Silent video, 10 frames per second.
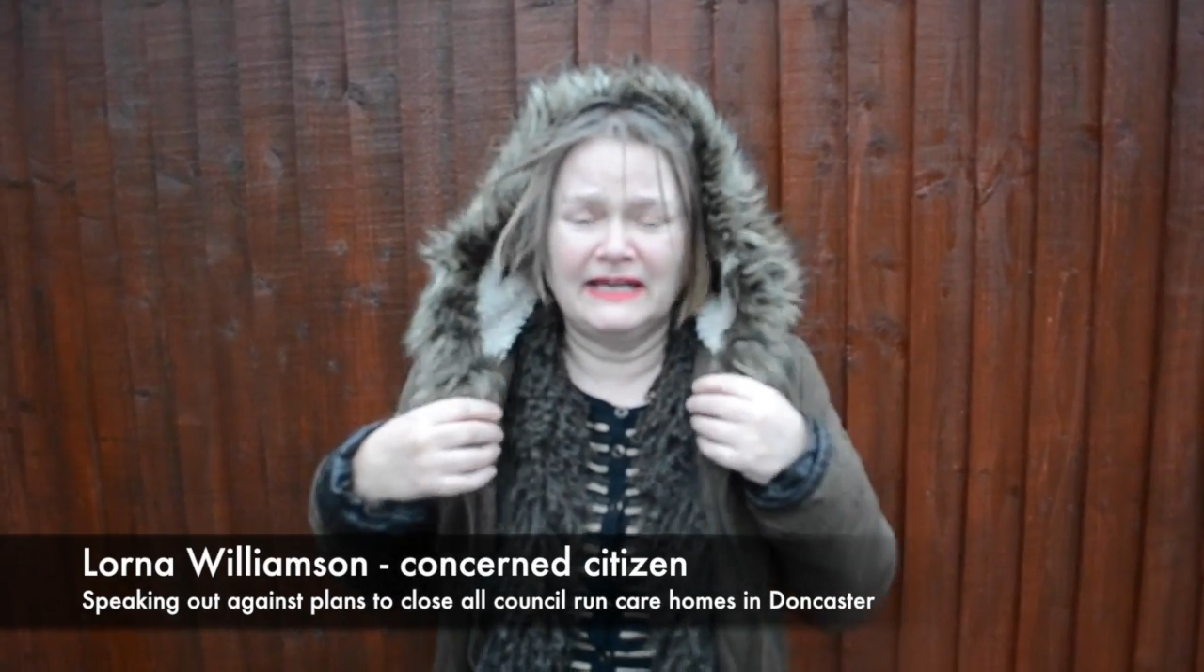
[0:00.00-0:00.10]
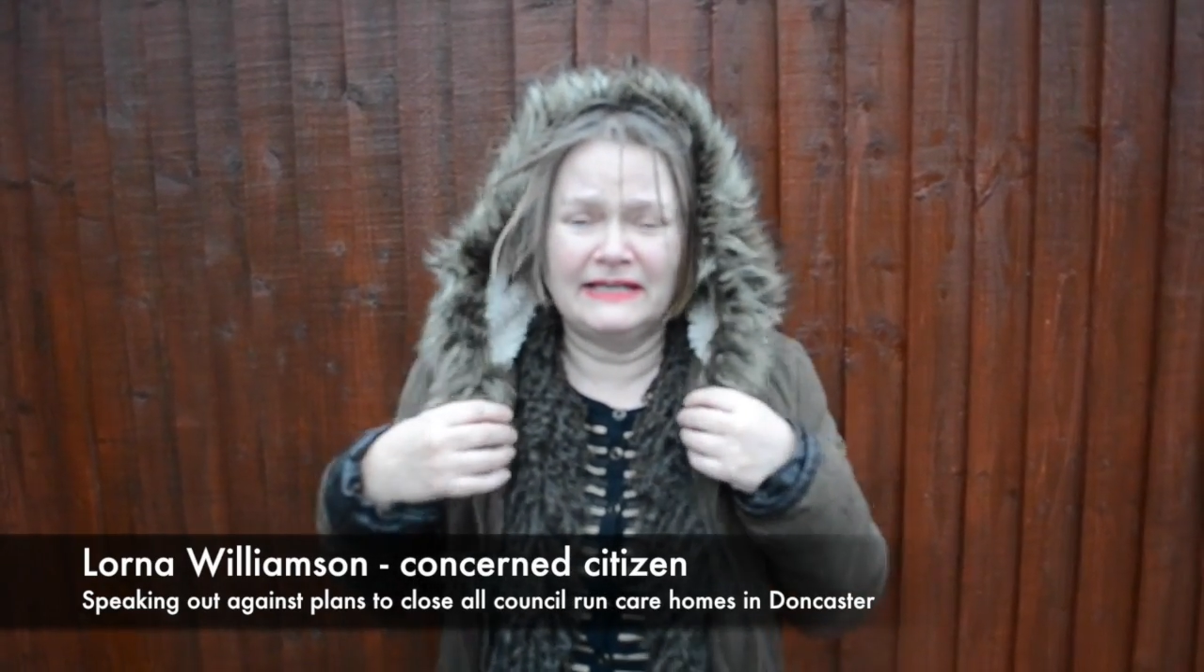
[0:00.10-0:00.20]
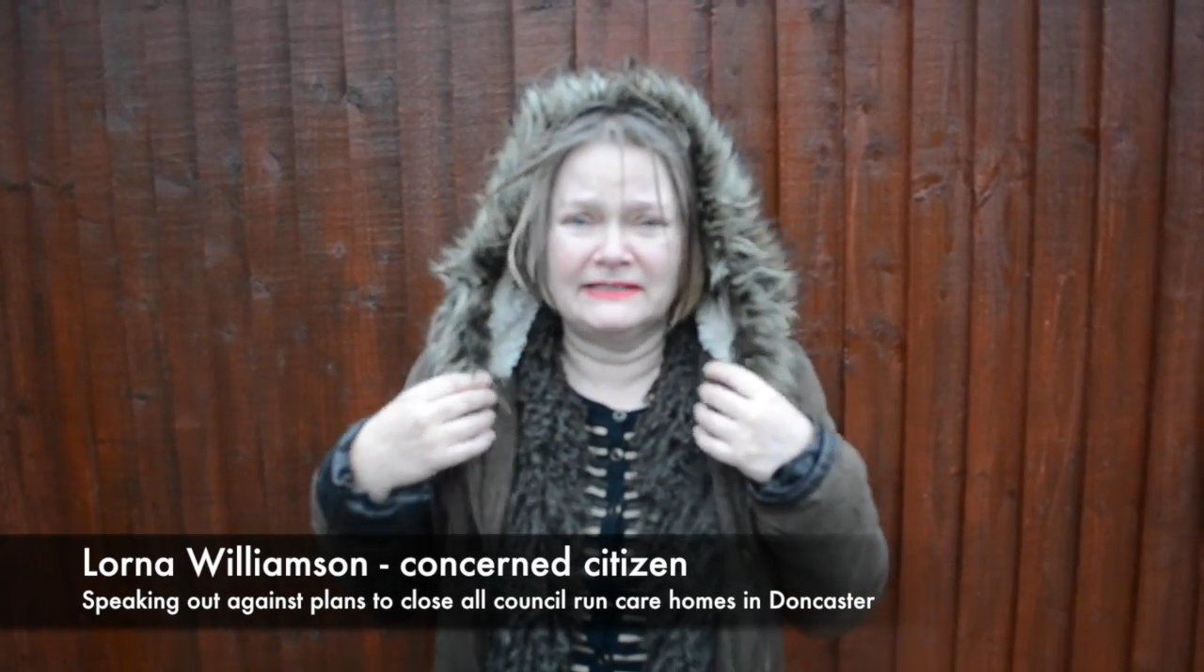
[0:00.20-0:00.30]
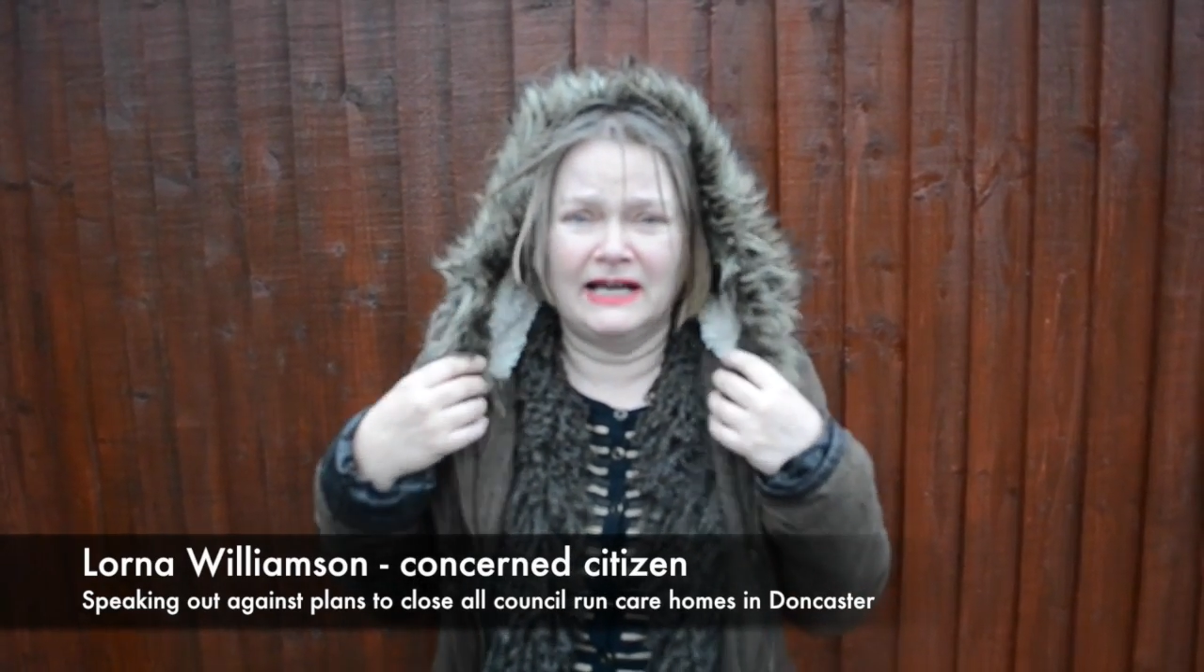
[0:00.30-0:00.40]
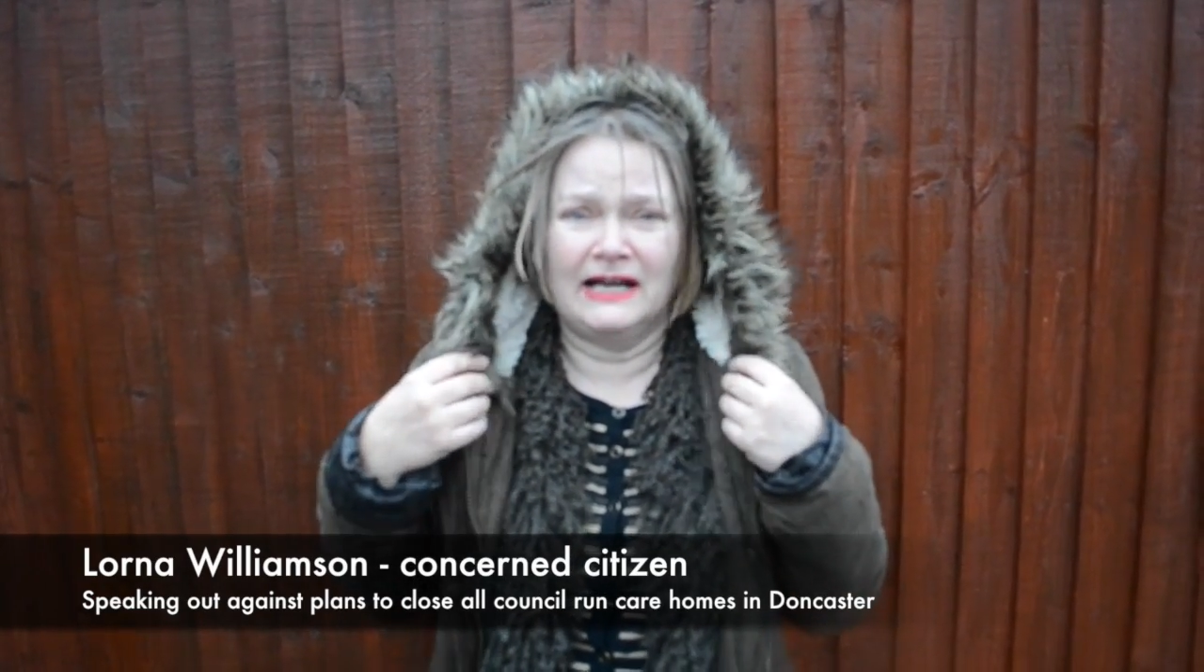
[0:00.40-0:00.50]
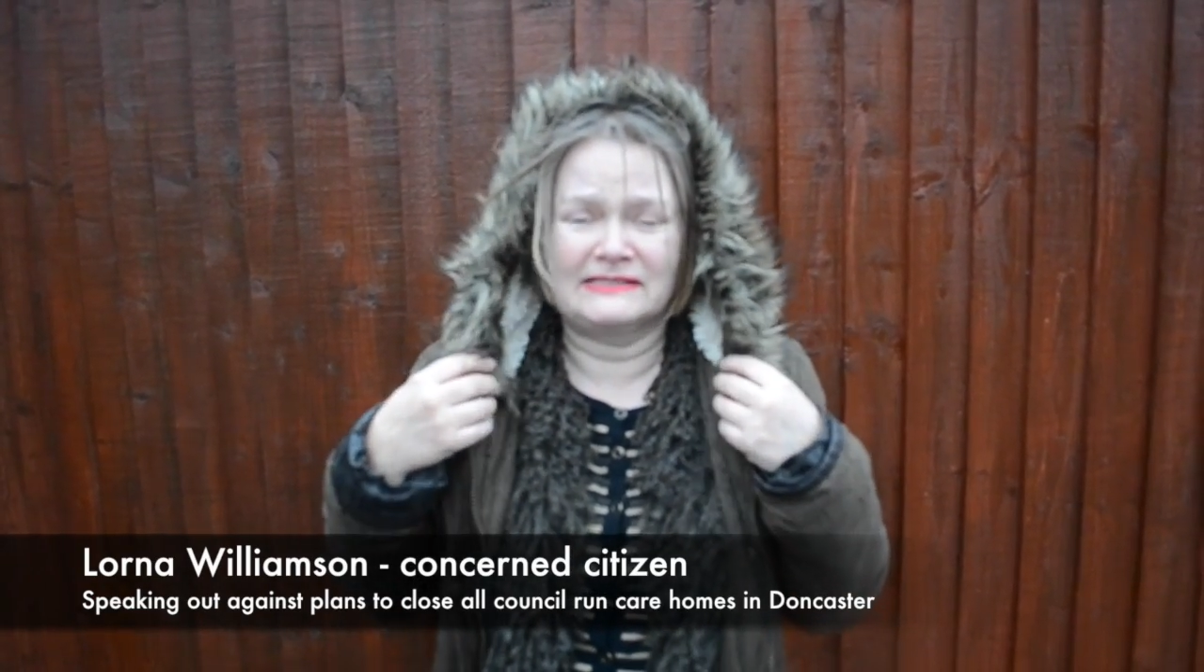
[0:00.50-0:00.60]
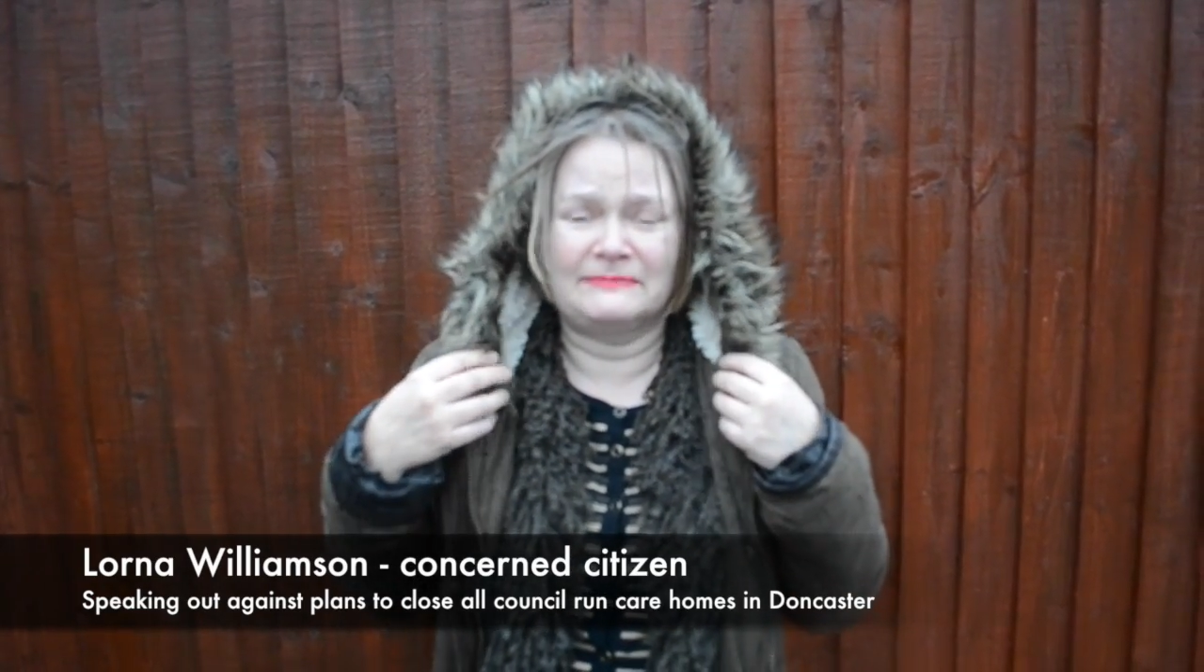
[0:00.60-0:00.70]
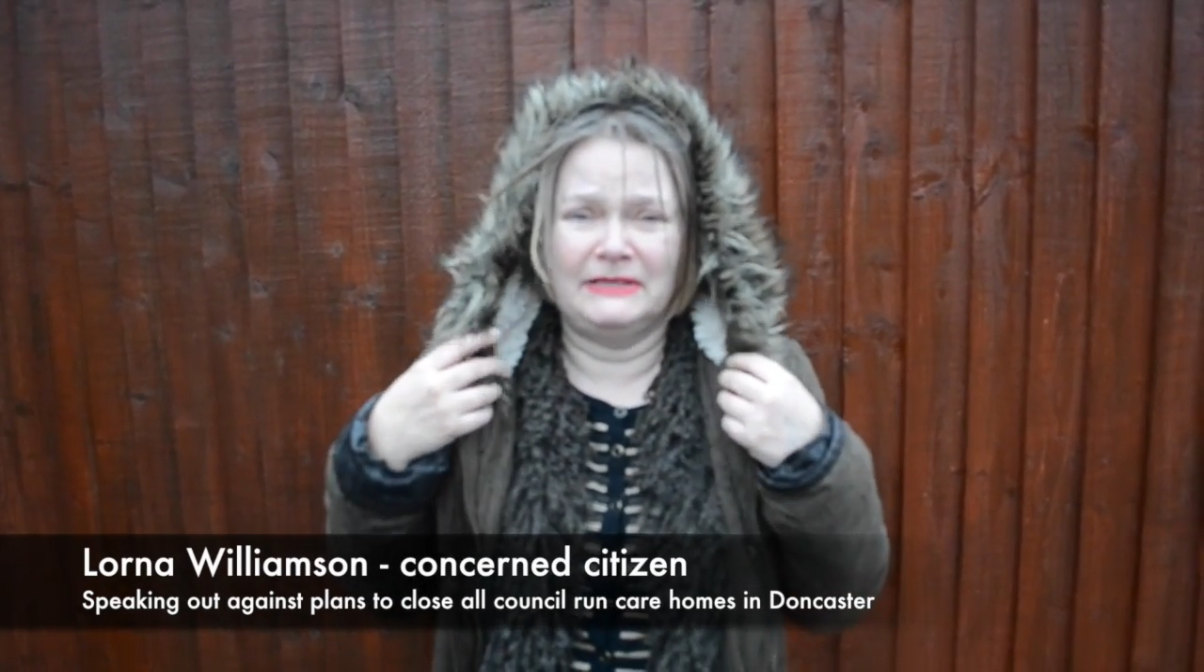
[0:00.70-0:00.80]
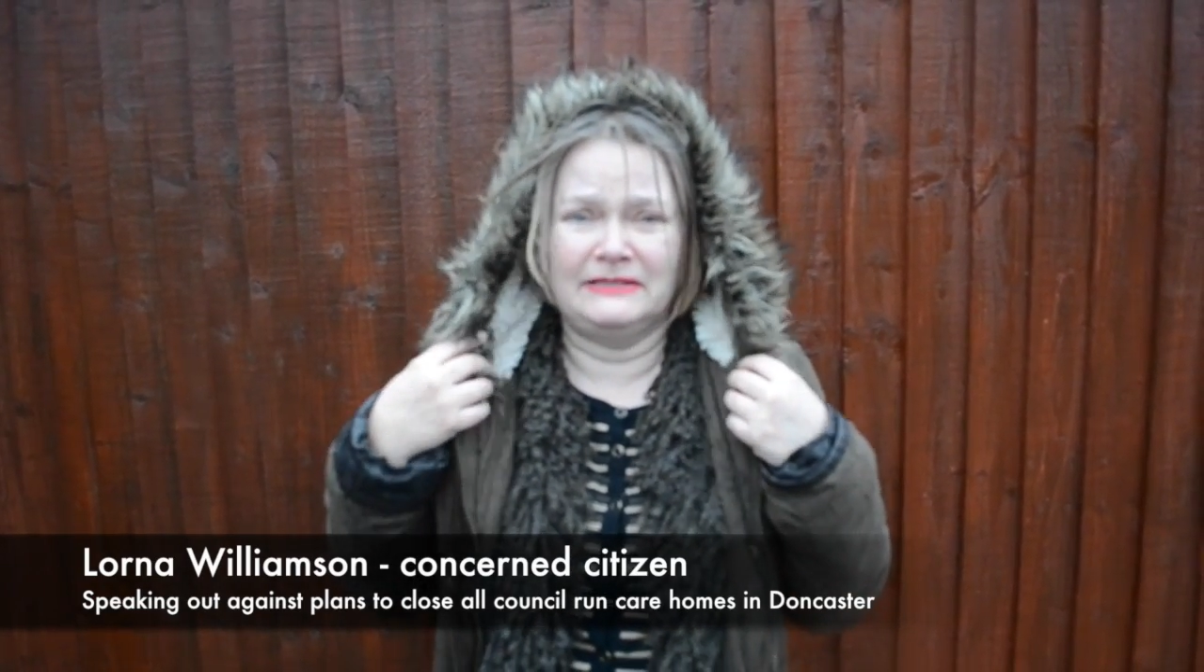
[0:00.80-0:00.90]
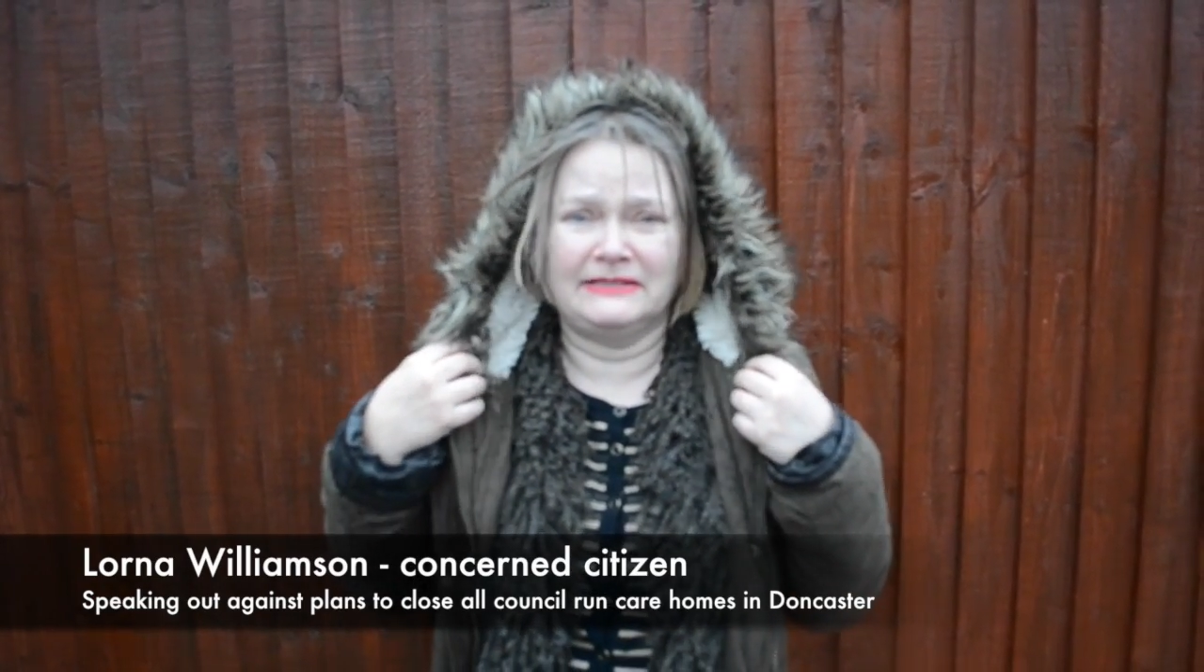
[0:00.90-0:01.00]
They can't
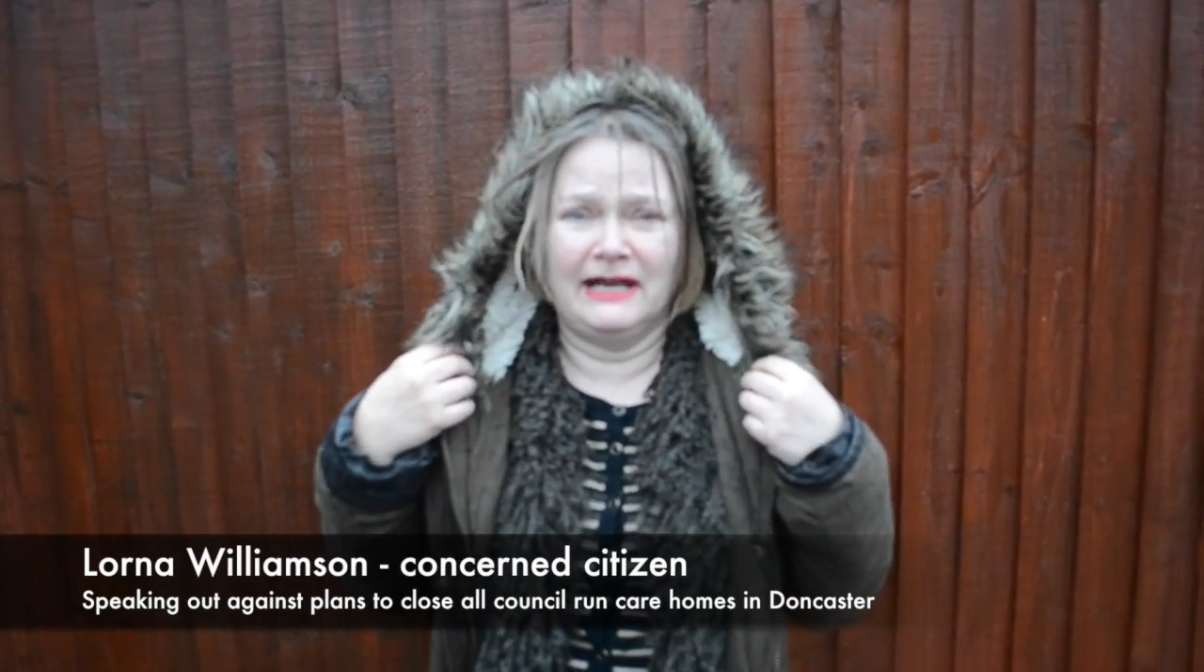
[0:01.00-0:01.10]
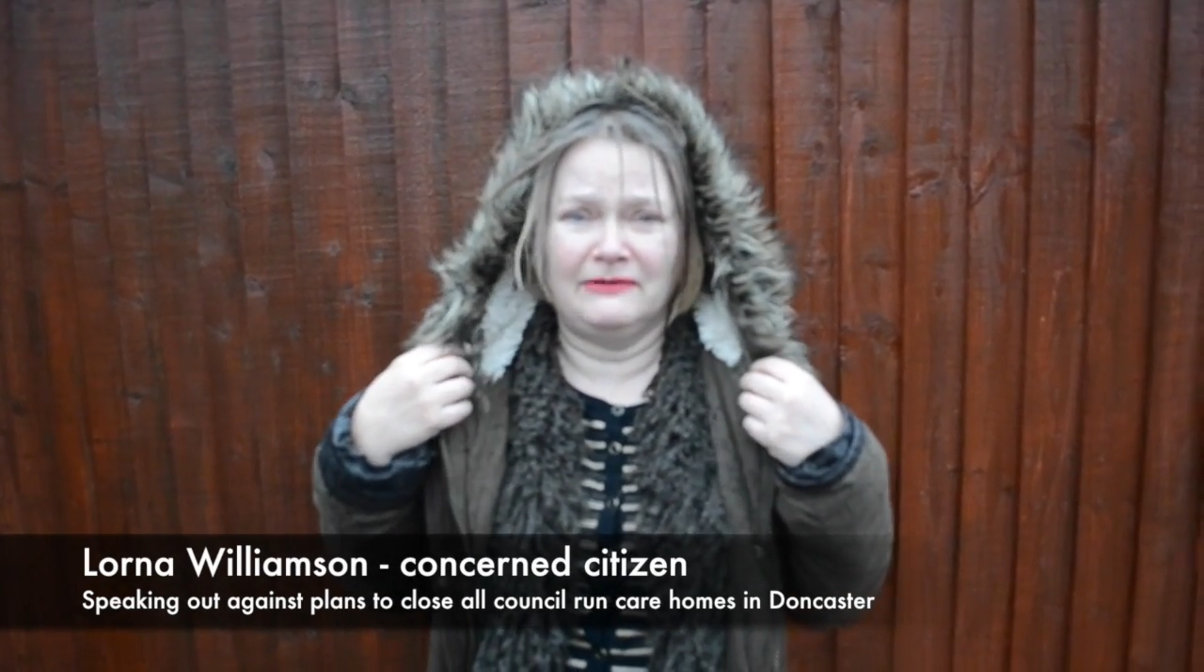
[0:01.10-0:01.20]
speak